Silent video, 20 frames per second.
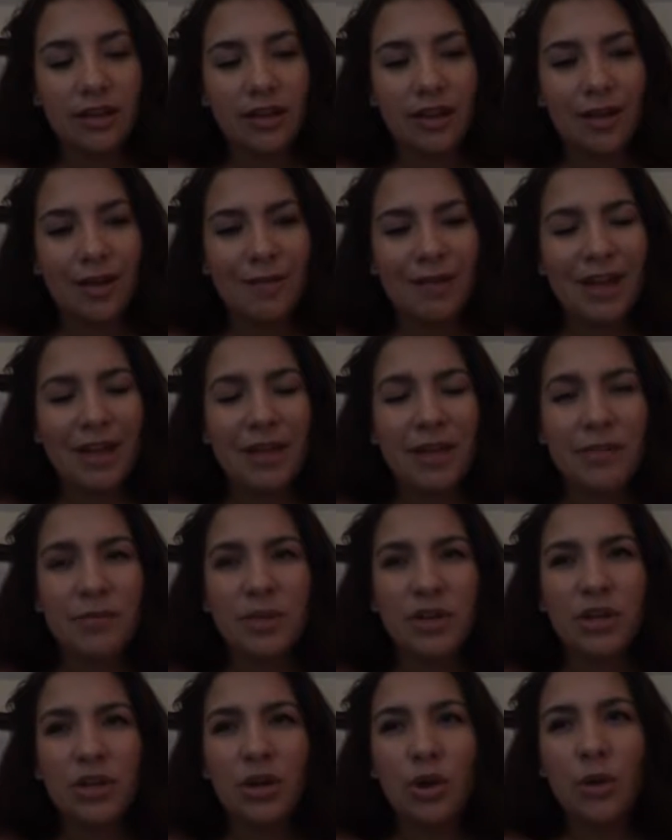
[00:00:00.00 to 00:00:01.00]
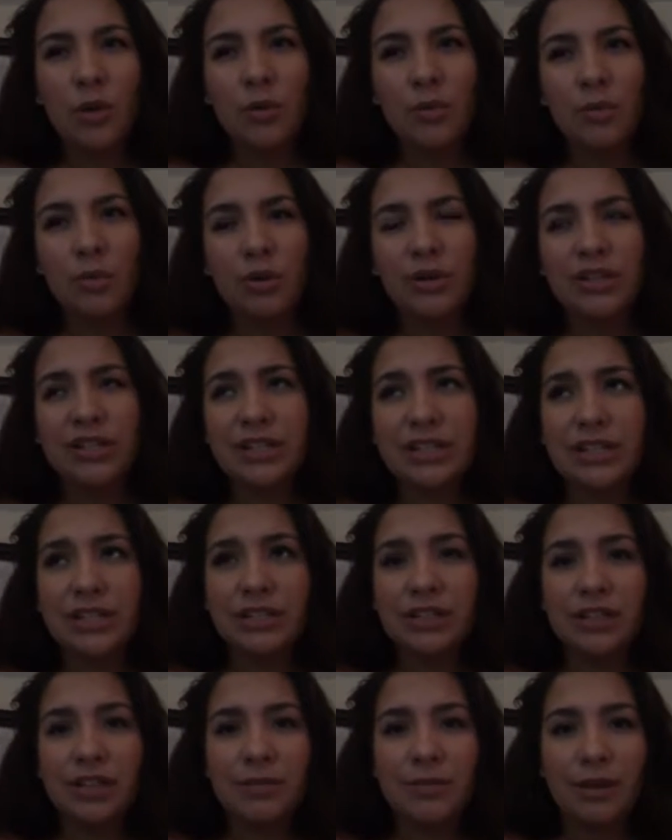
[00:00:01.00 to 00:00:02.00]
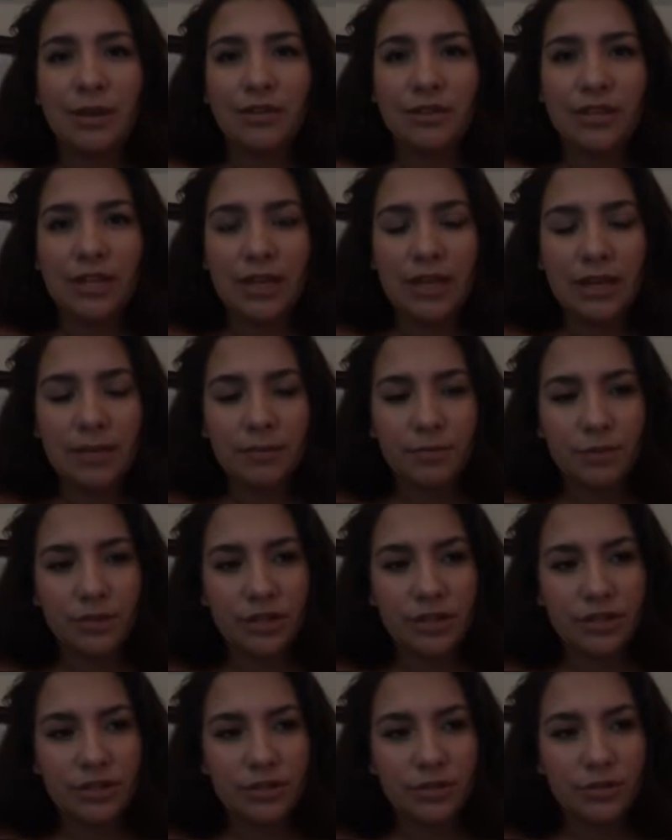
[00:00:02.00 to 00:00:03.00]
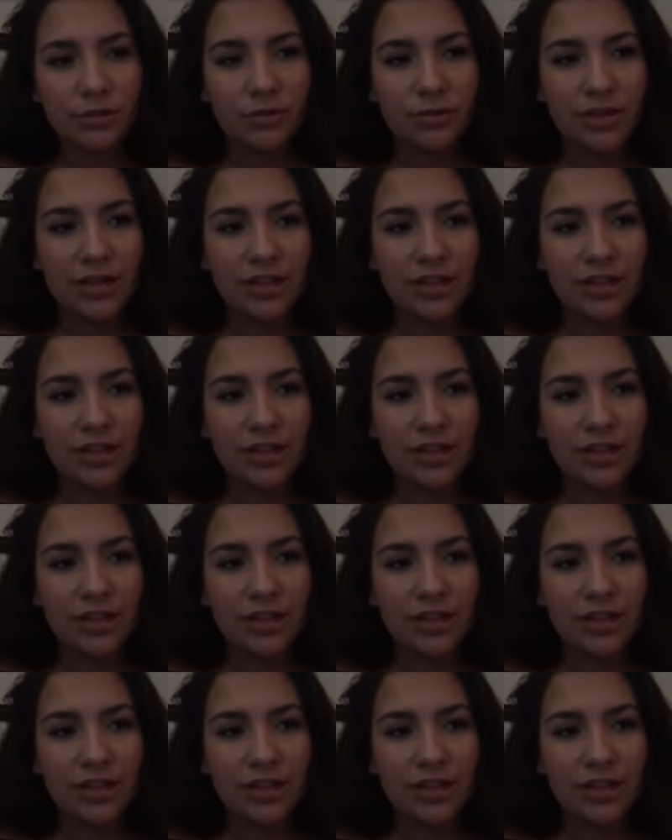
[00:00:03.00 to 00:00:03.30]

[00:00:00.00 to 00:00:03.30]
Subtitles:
I am going to go more into detail about that pretty soon.